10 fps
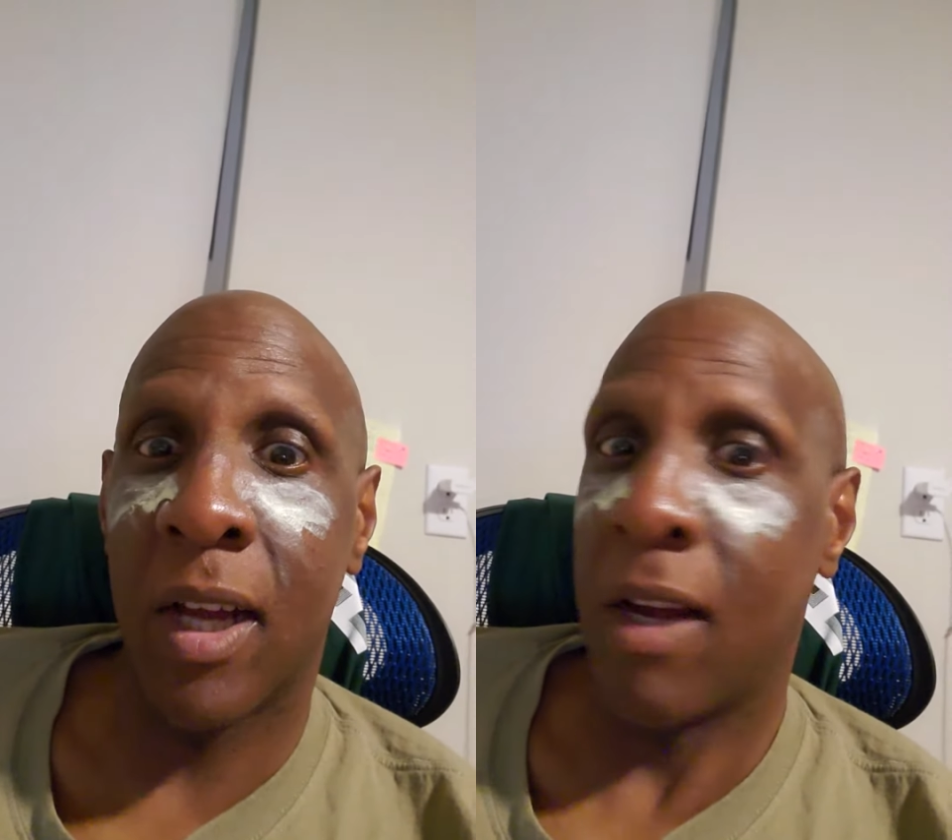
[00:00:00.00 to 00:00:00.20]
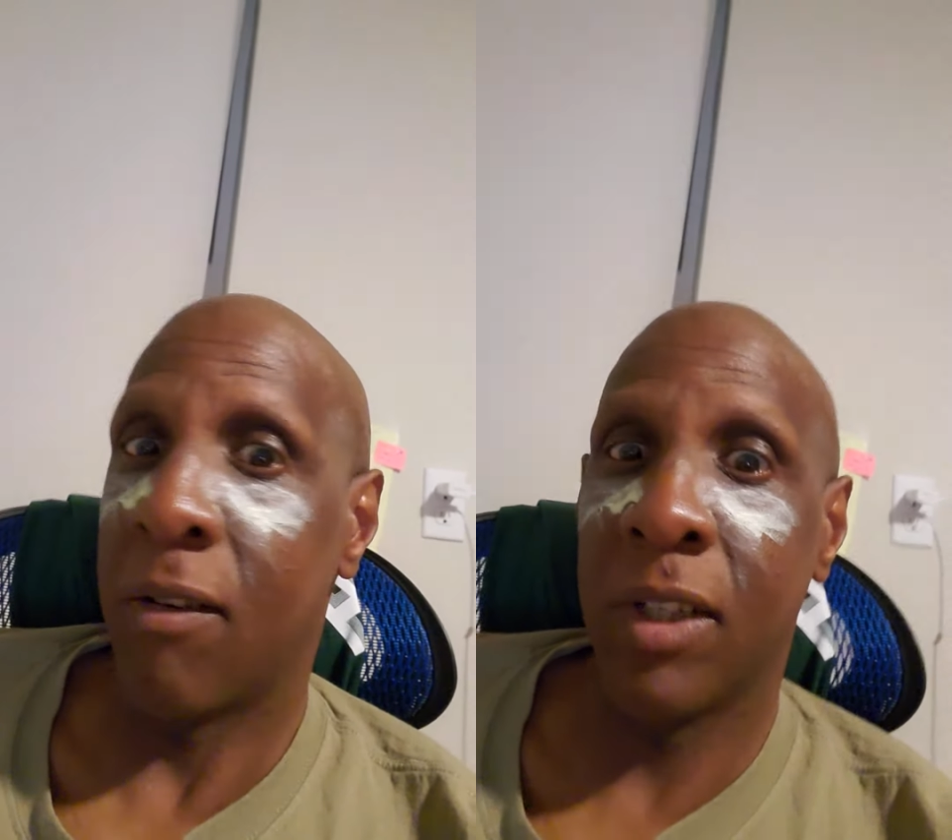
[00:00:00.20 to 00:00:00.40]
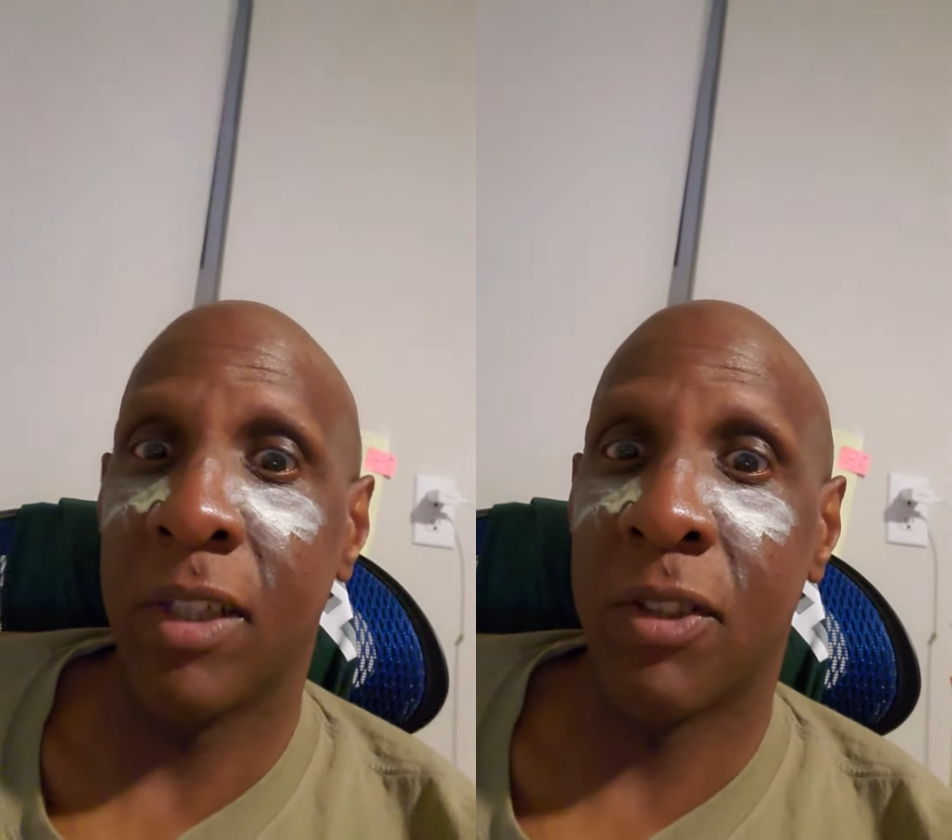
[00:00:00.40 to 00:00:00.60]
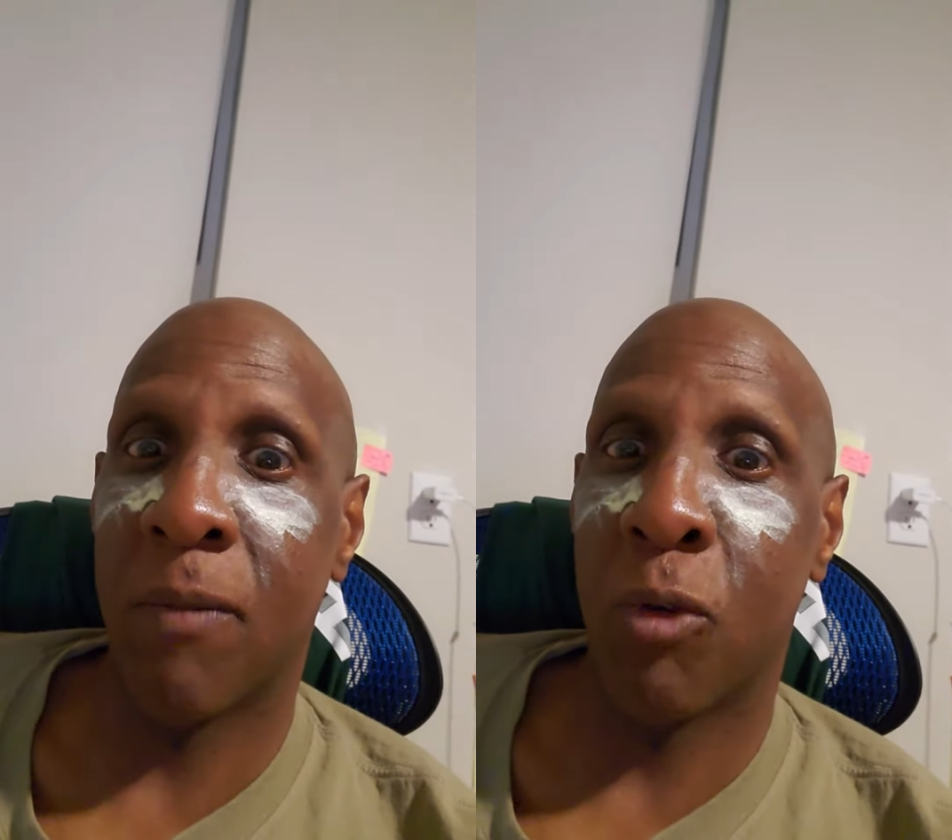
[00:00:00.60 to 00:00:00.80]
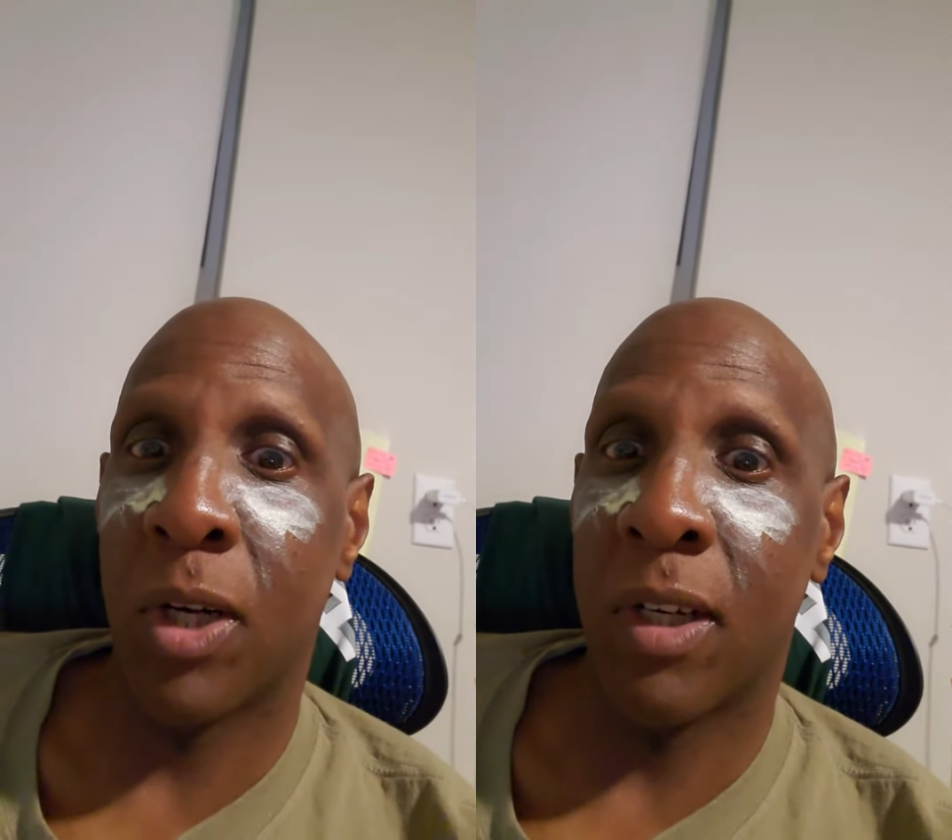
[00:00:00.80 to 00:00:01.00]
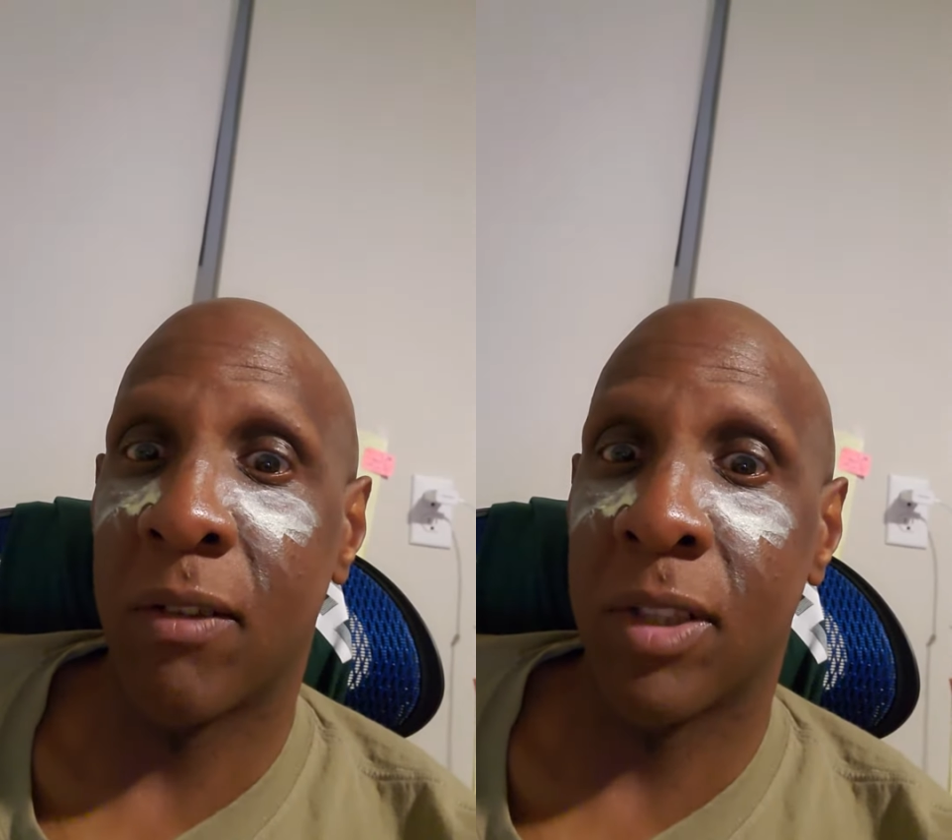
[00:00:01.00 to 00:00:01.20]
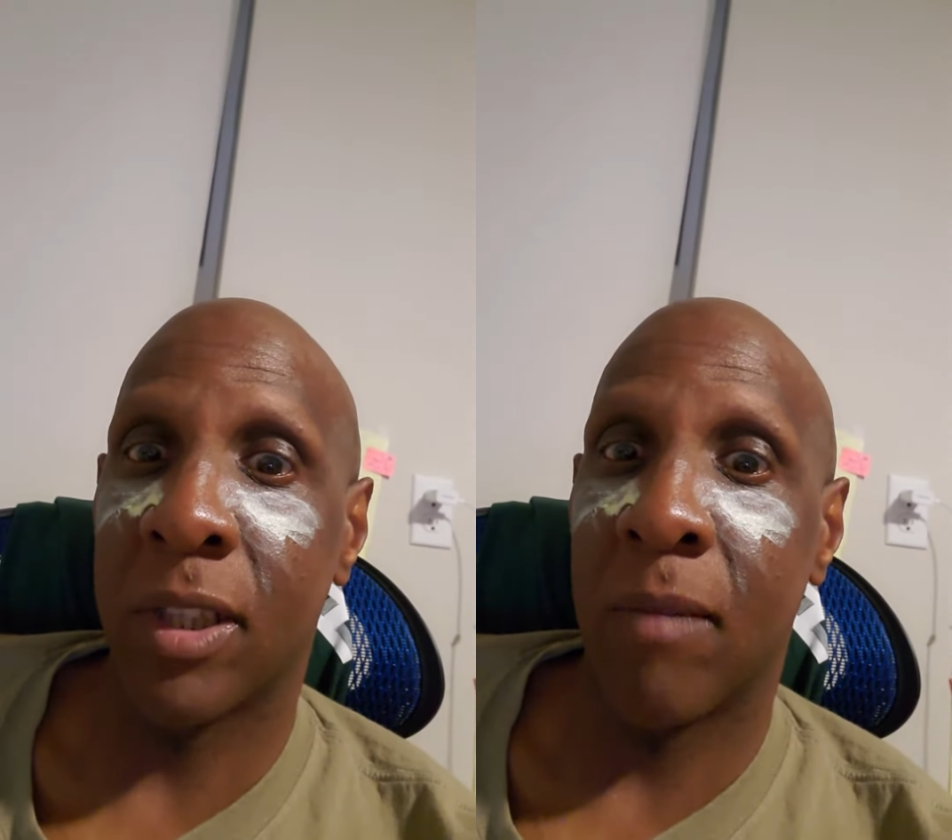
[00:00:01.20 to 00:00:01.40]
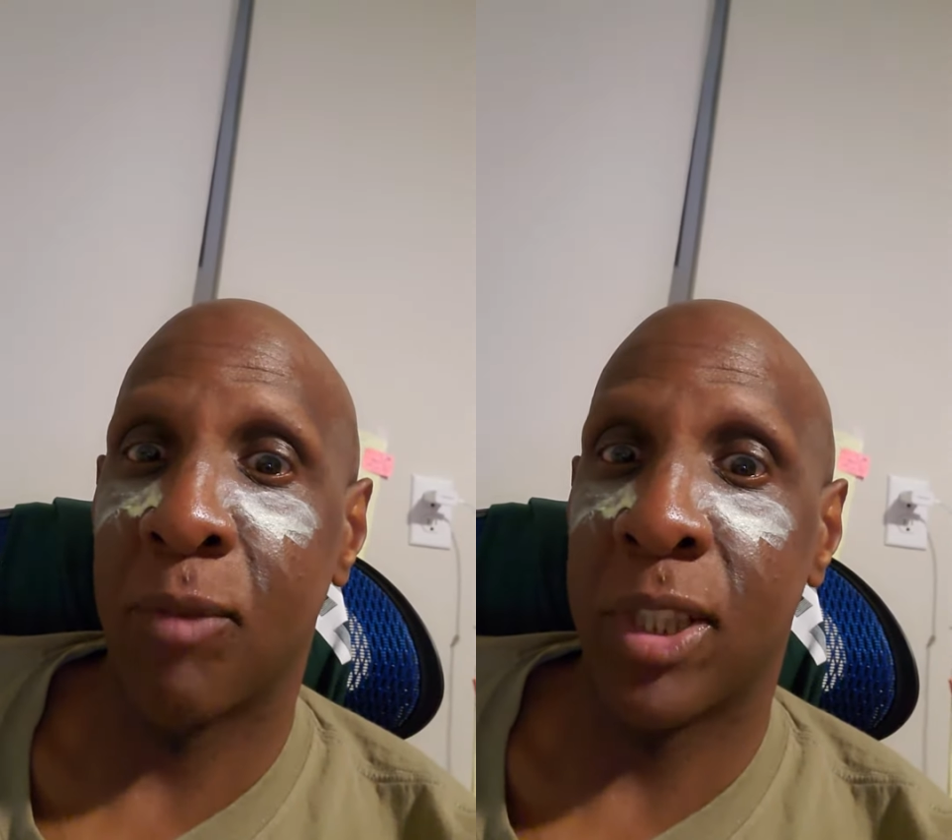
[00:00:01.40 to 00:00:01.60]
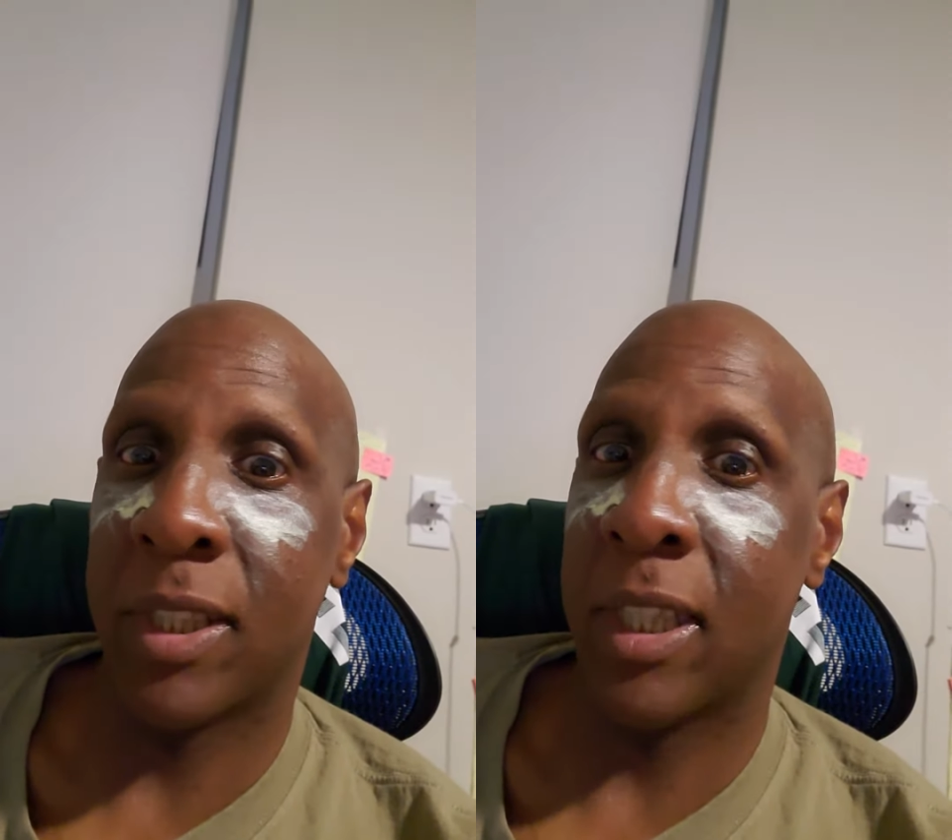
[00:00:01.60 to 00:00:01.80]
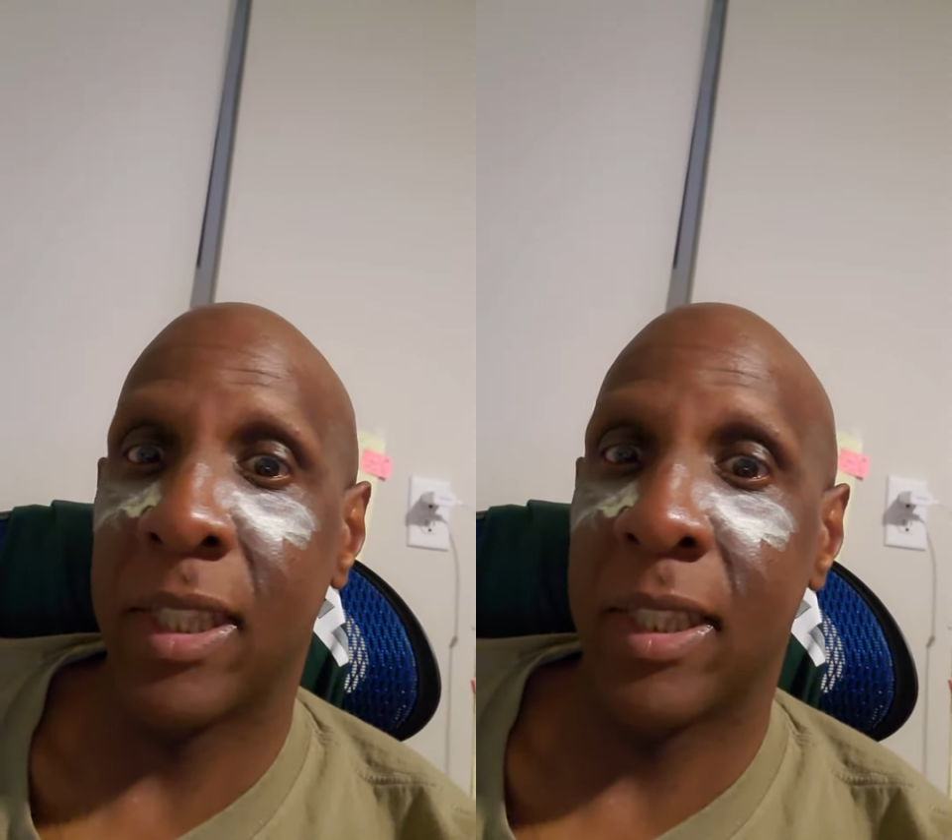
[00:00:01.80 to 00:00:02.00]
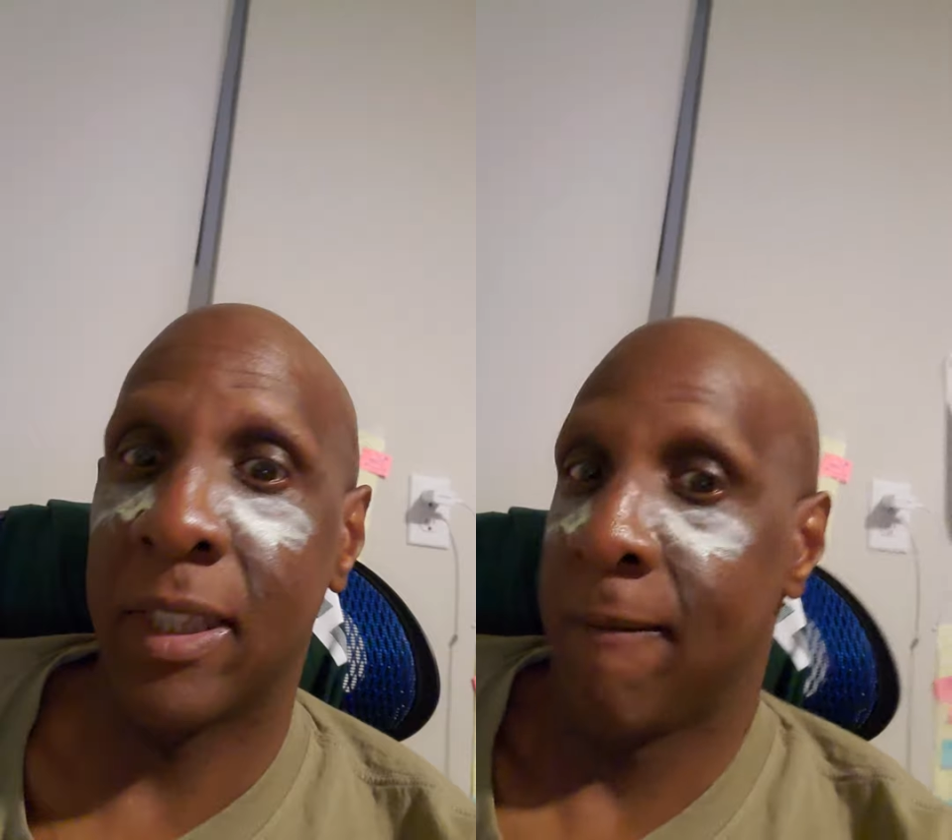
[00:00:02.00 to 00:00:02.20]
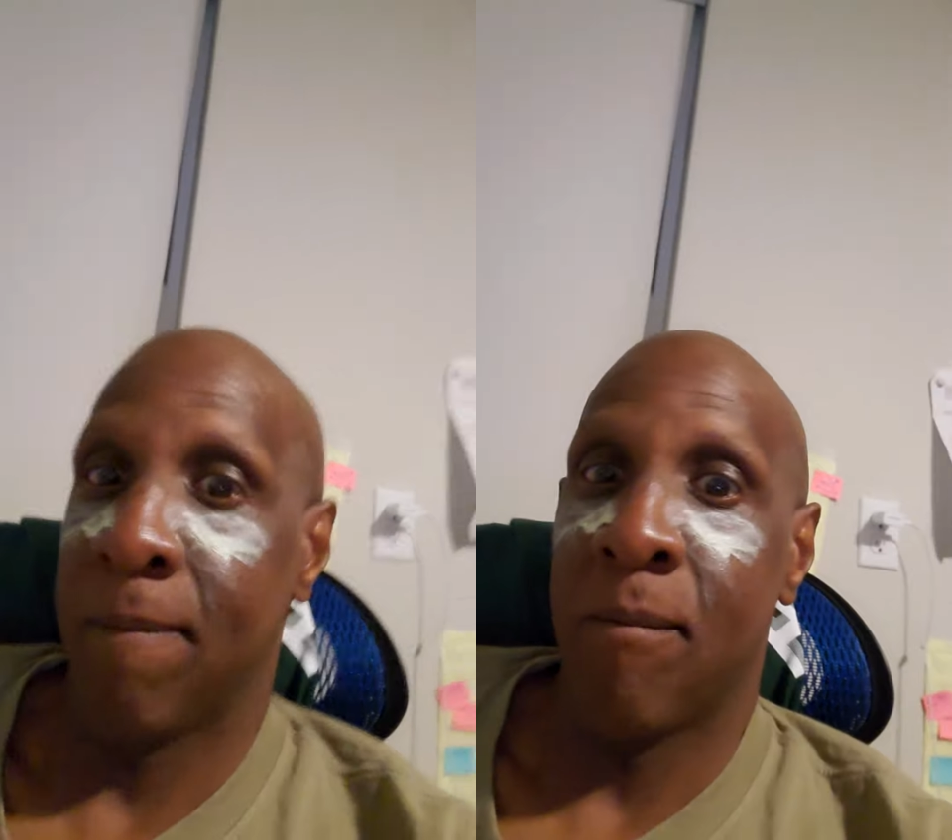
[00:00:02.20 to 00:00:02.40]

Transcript: I'll get her somewhere else. I'm just saying.